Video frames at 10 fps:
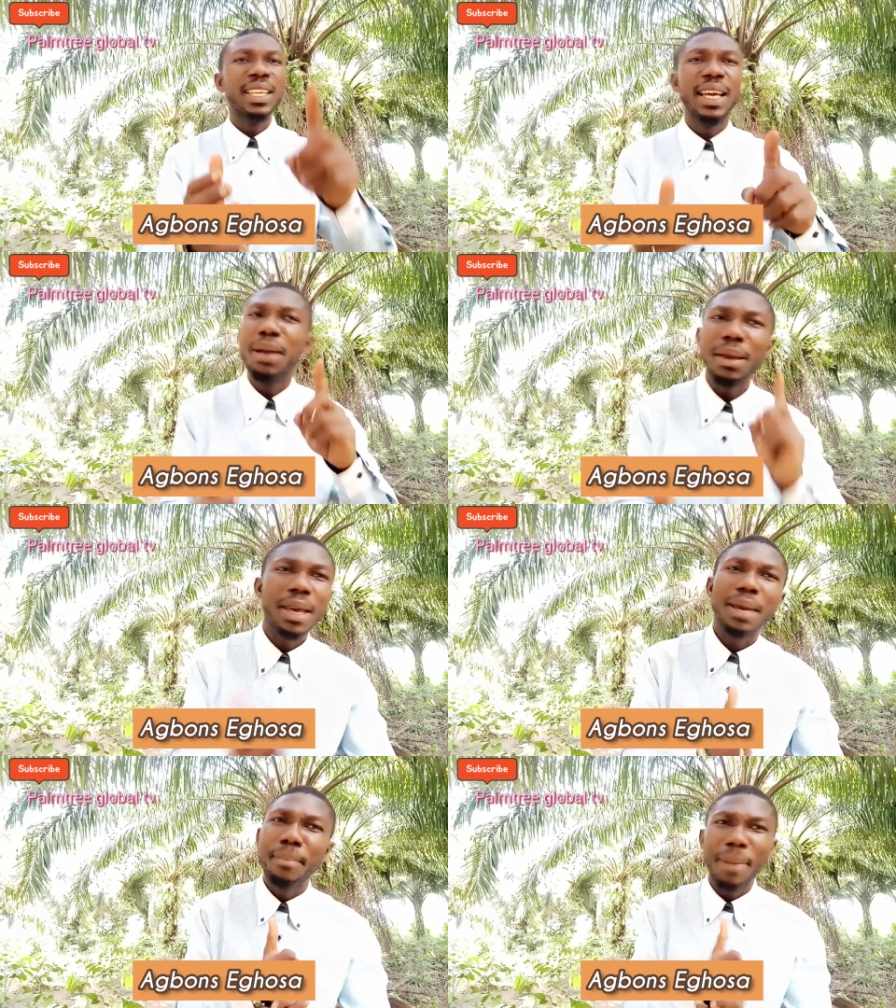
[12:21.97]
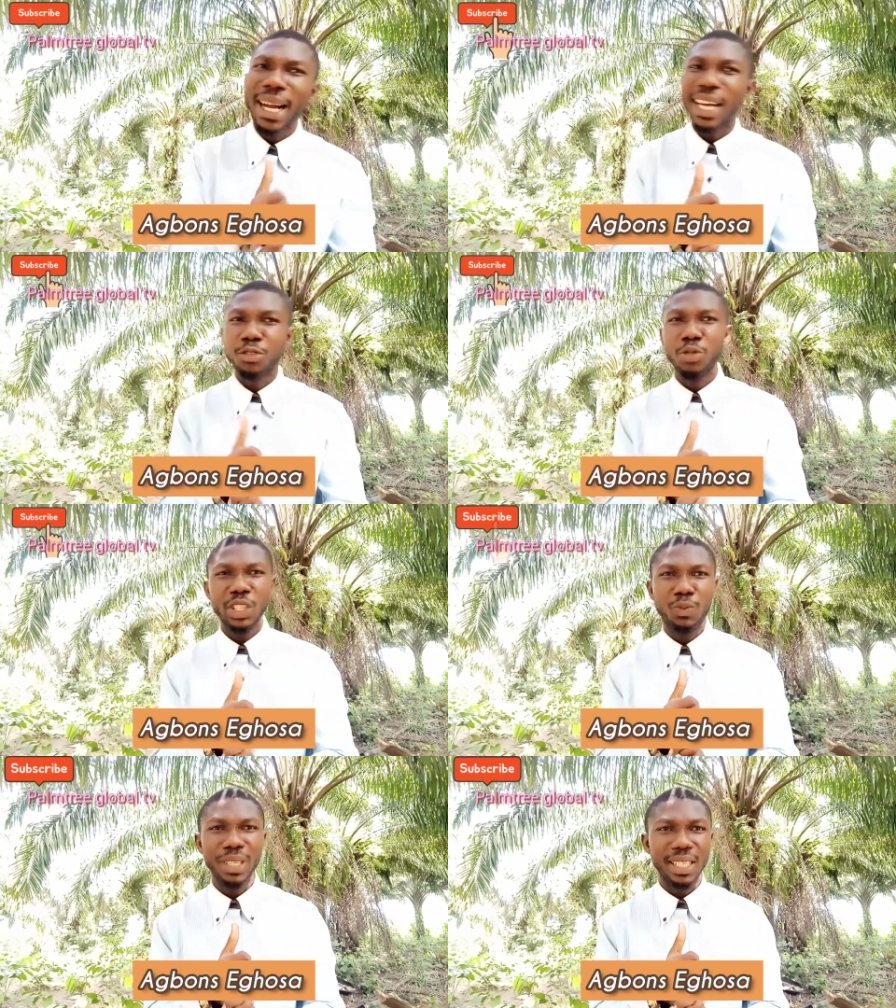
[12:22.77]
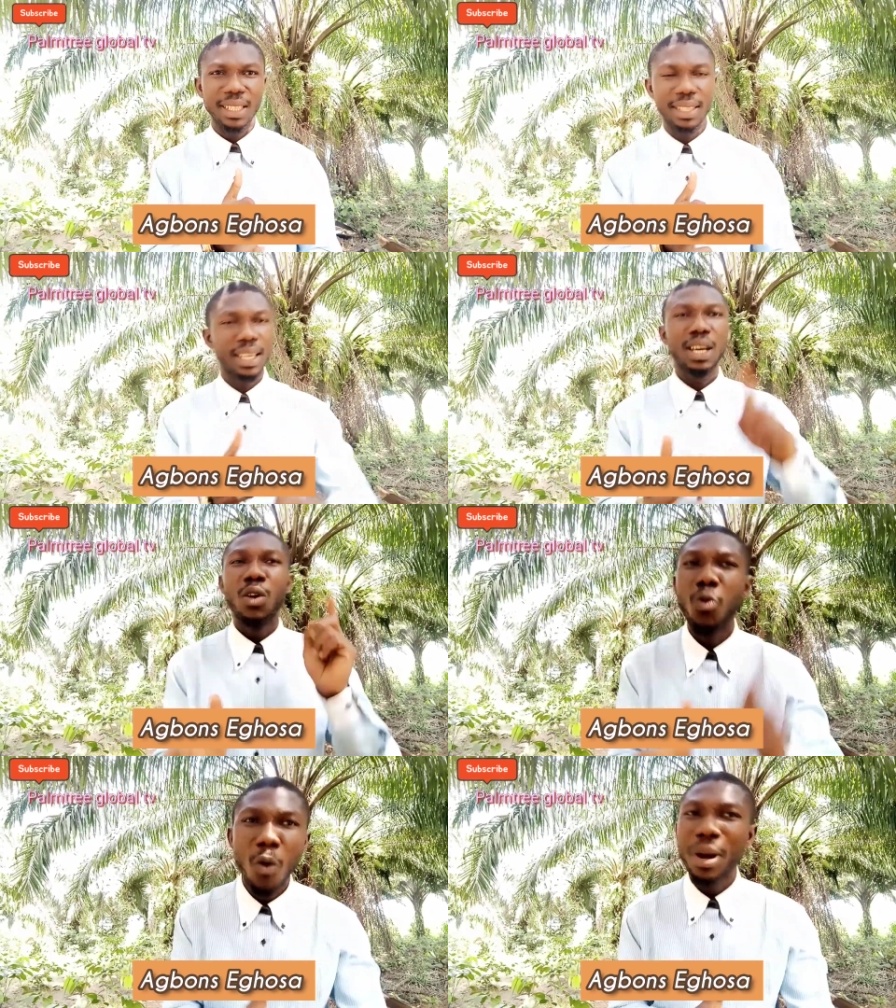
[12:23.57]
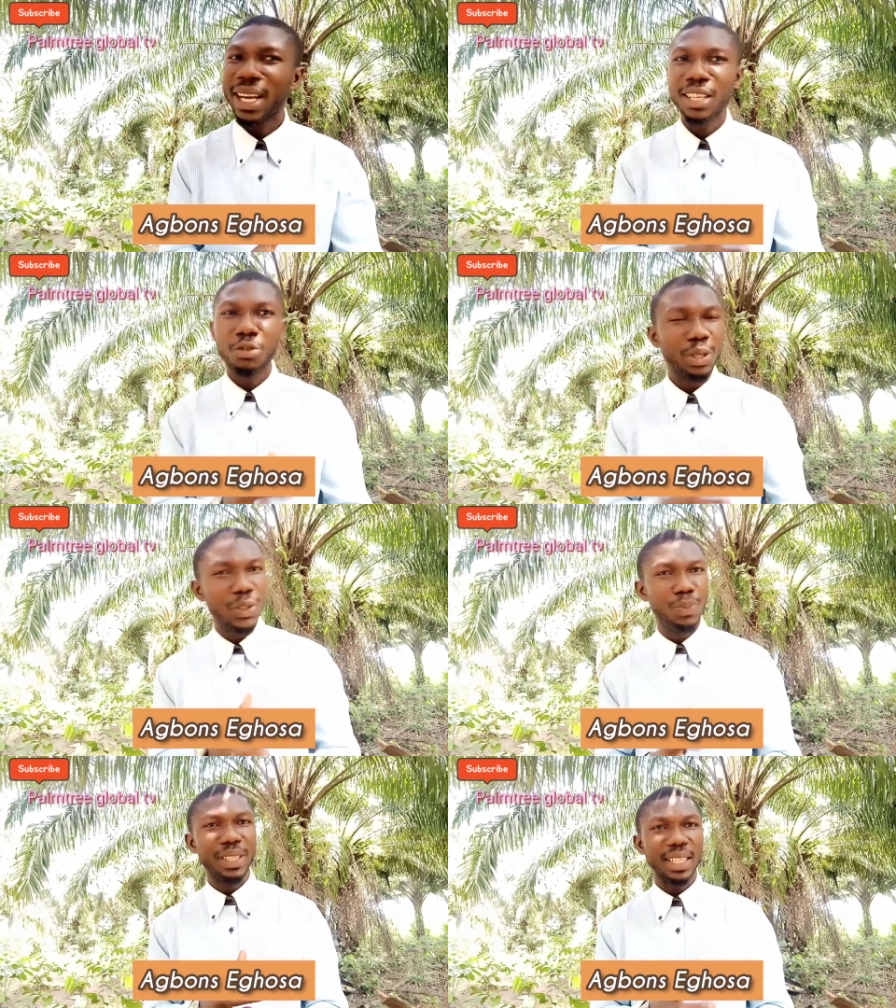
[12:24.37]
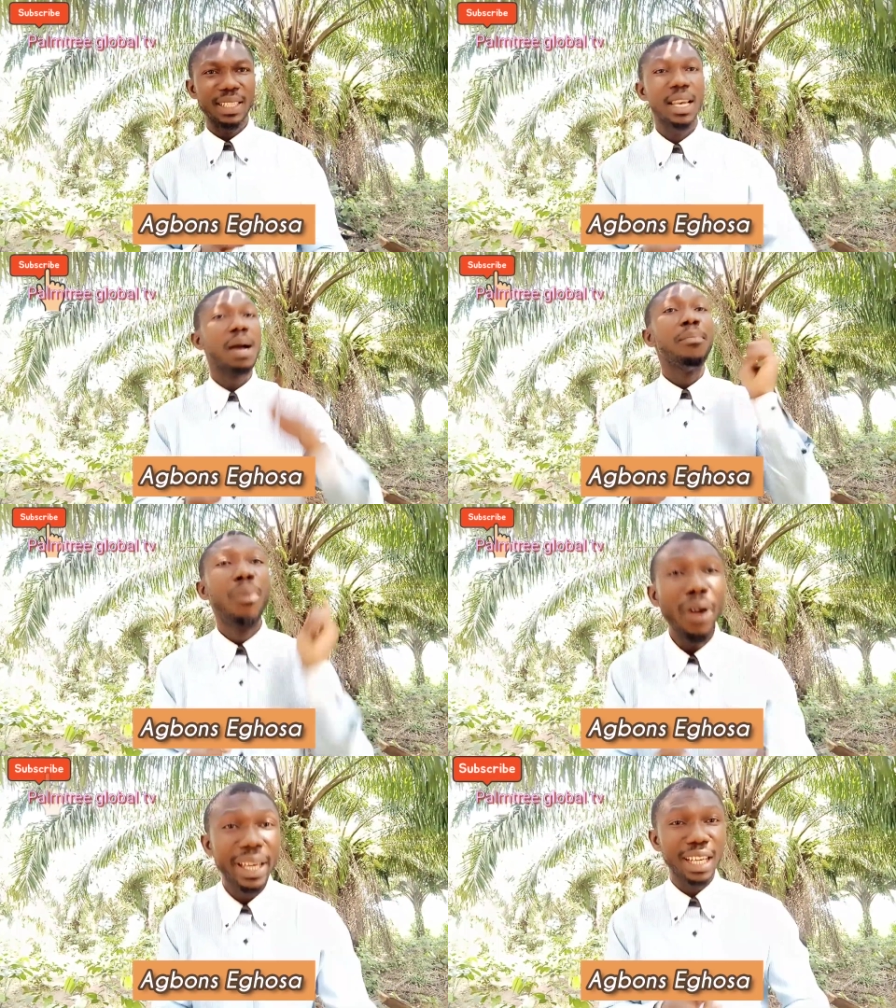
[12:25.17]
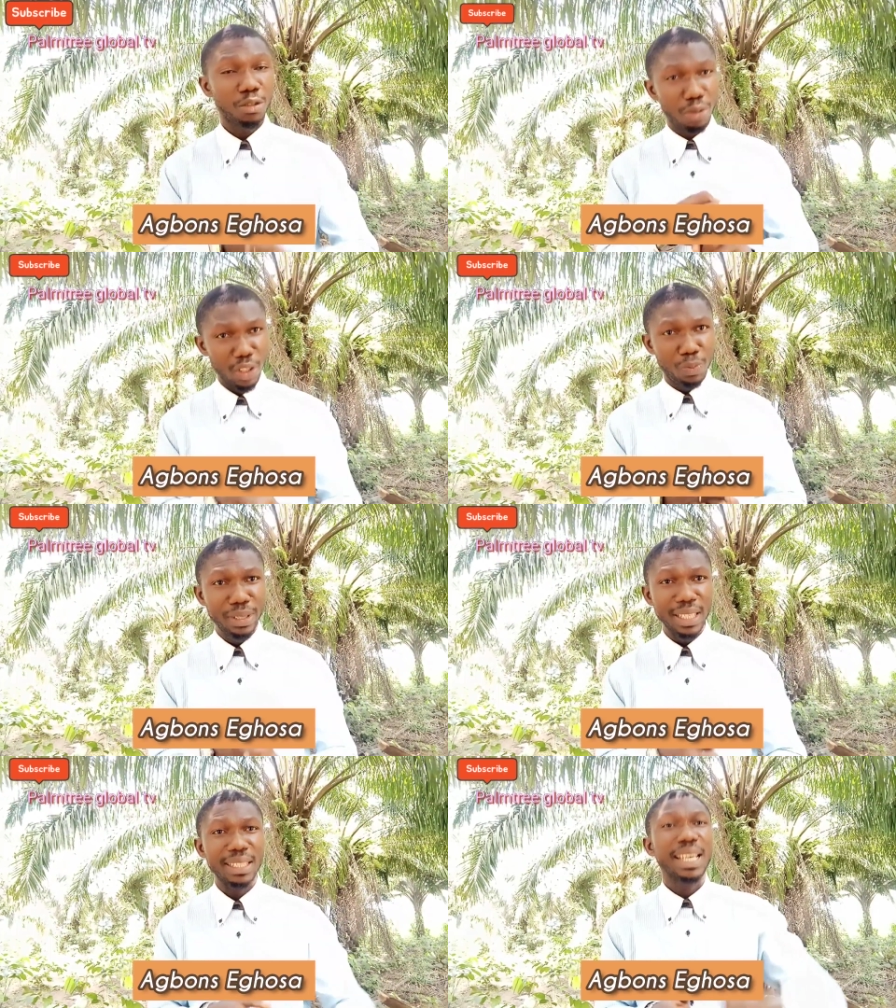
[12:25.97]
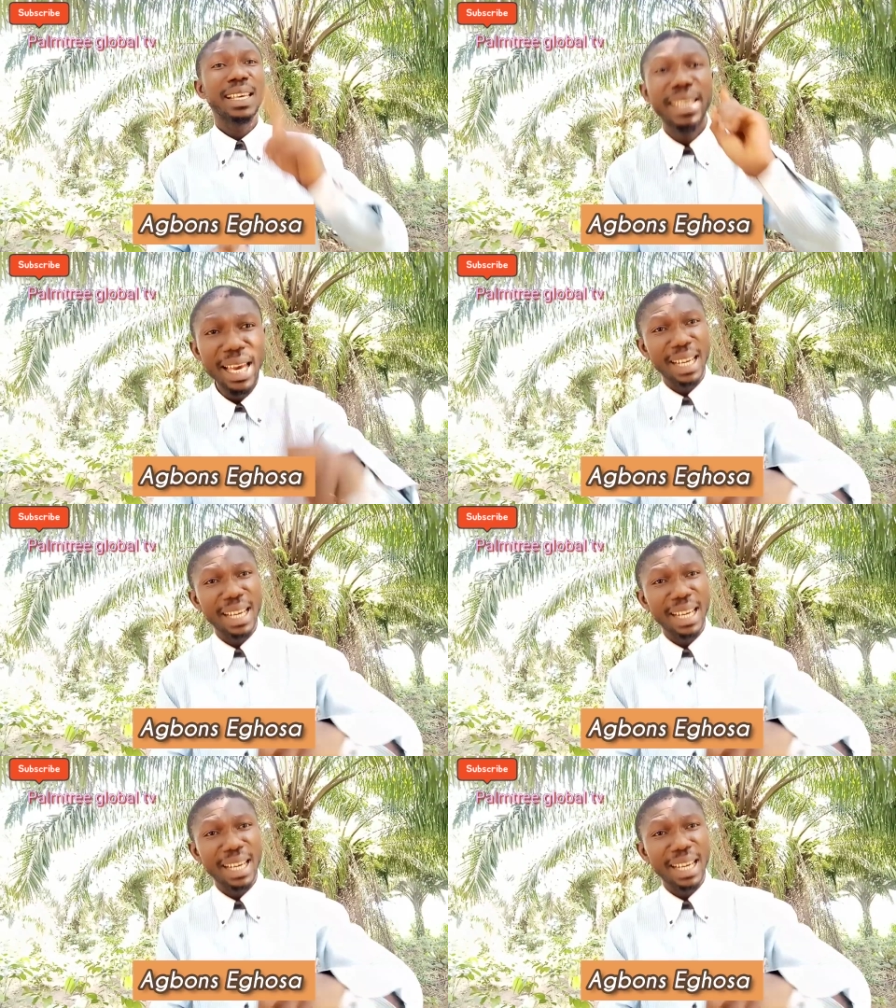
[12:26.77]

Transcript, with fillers: Now, how much I ask him, how much are you getting that you be paying this person 25,000 uh, per month?